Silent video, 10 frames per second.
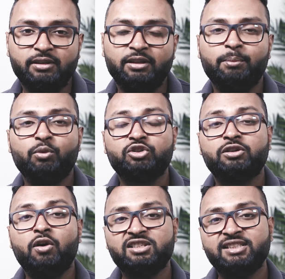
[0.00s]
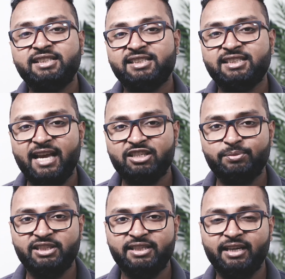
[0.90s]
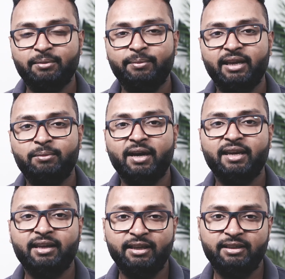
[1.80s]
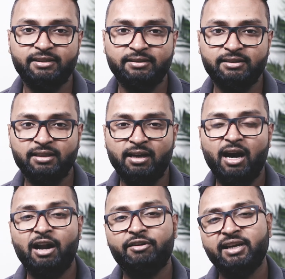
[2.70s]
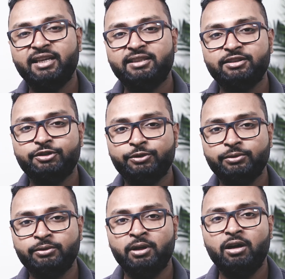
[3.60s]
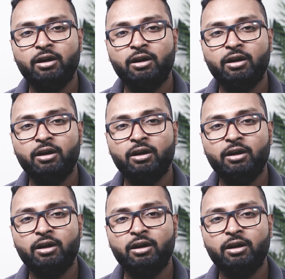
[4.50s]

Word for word: the most costliest tax mistake made by Canadians are related to